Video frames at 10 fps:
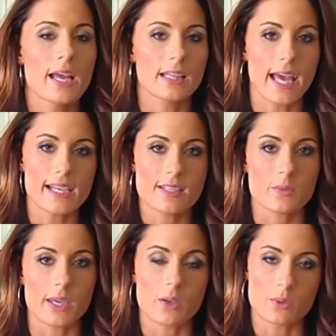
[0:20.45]
last
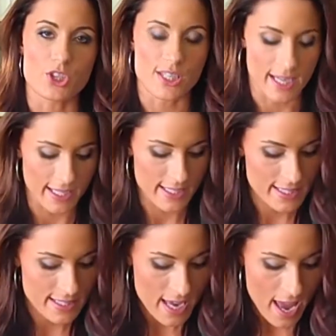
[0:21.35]
week, which is
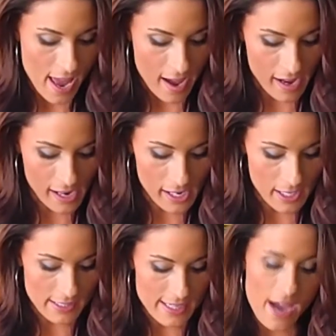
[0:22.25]
nice.
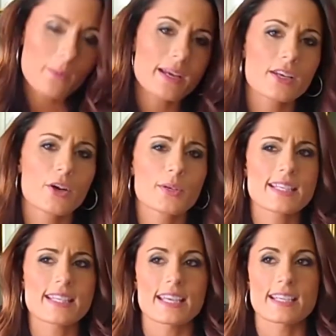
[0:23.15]
Now what I
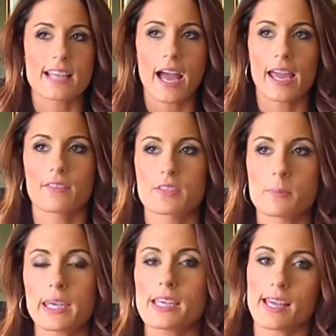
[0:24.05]
noticed is I have to
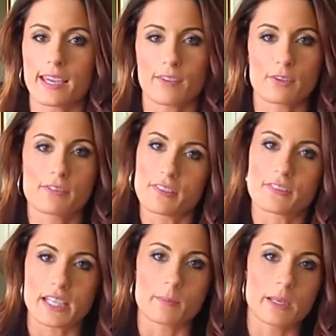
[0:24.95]
pee like every
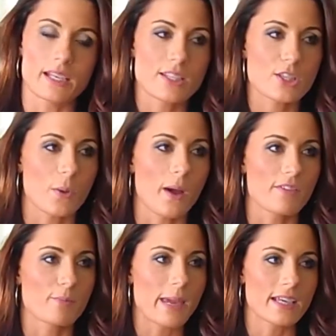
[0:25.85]
15 minutes, so
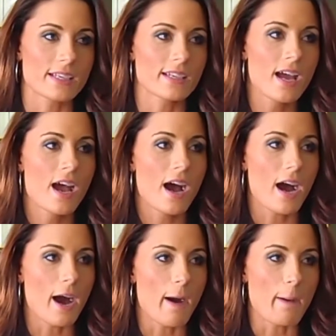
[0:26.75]
I've made it
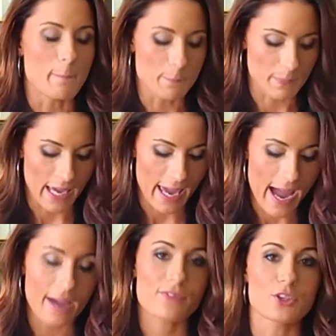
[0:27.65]
a
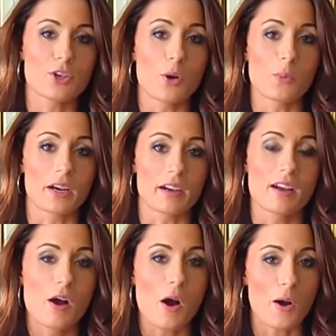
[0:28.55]
have to know where
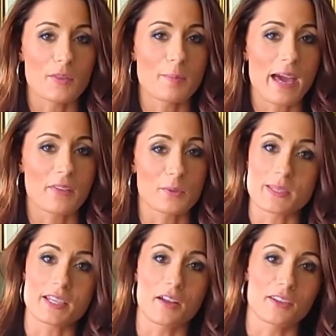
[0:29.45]
all the
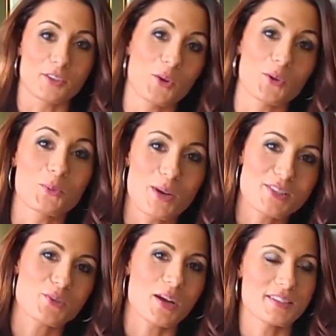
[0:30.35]
bathrooms in all our local
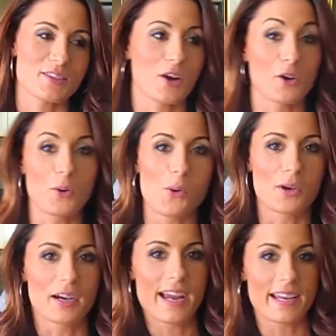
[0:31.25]
restaurants are, or
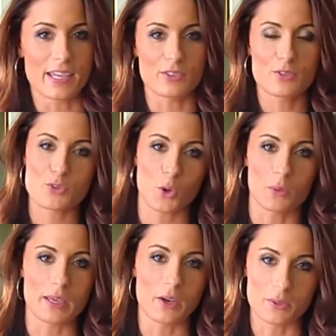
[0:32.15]
any store
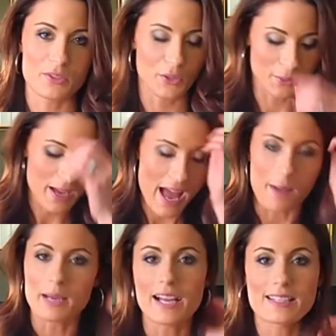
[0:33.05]
we go to.
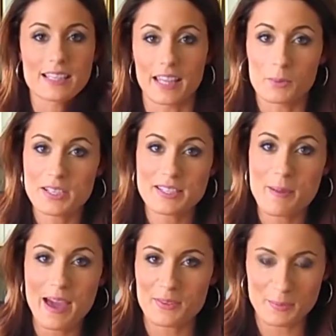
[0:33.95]
I'm constantly like, where's the
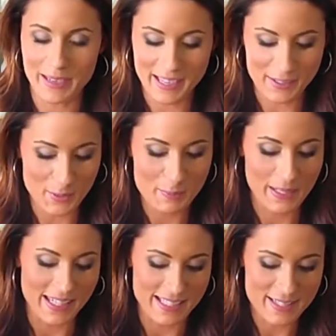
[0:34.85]
bathroom? I gotta go
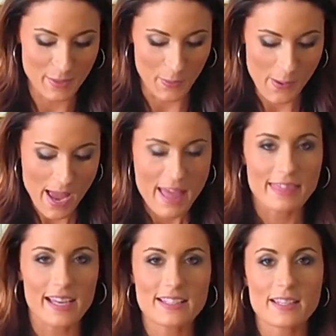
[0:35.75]
pee. So
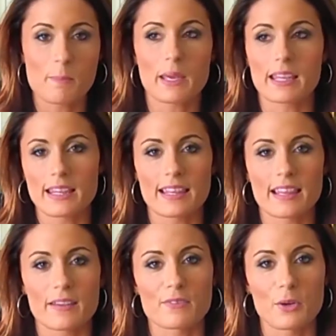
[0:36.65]
that's the big thing
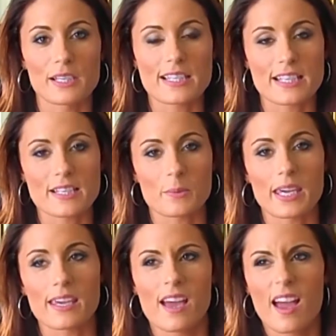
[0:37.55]
that I've noticed this
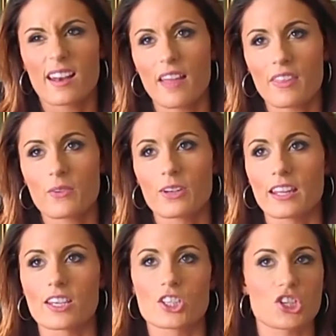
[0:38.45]
week. Nothing
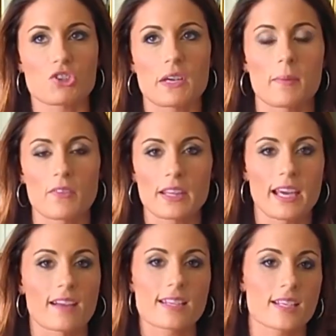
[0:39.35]
really extreme. Everything
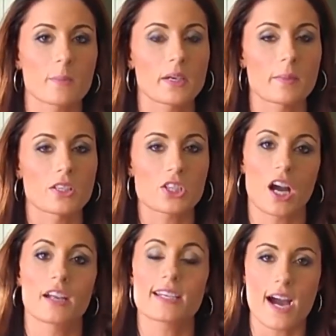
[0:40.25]
else has pretty much
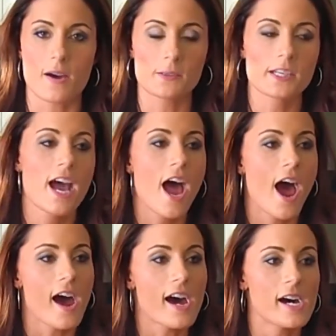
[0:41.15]
gone down.
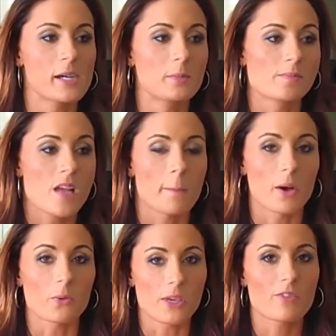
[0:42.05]

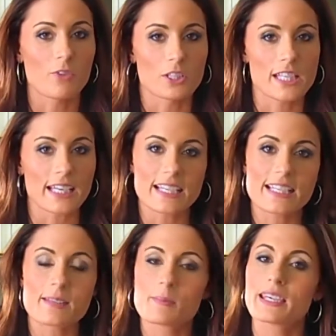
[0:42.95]
But week 14
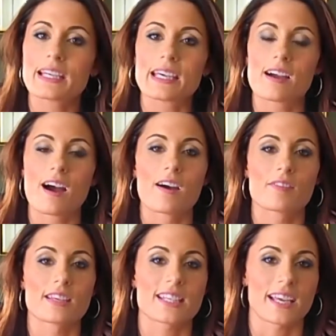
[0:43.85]
is the beginning
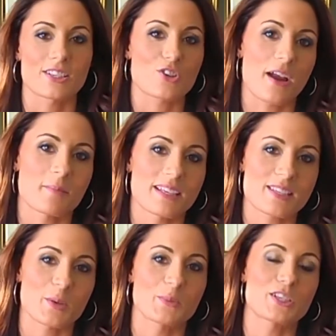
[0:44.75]
of the second
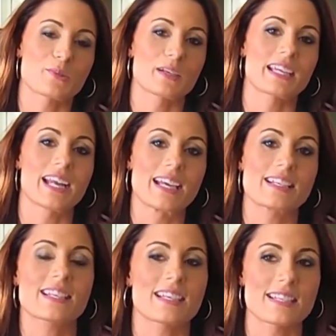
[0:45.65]
trimester, which is really
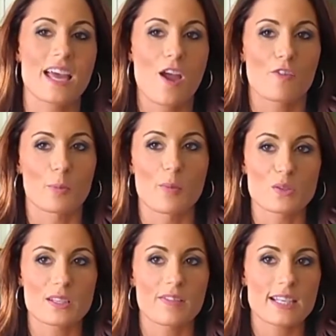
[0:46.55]
nice because for
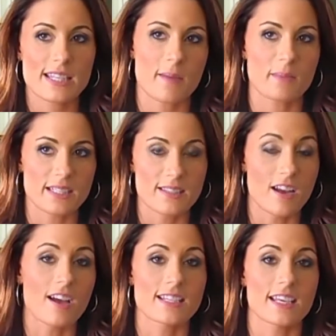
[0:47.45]
most of us that means
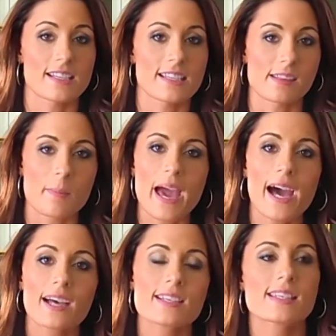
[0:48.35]
nausea is in the
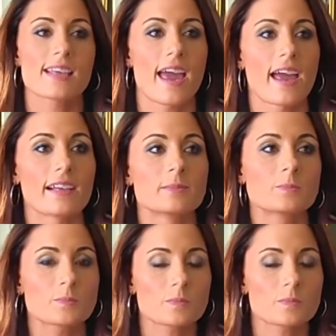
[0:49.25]
past and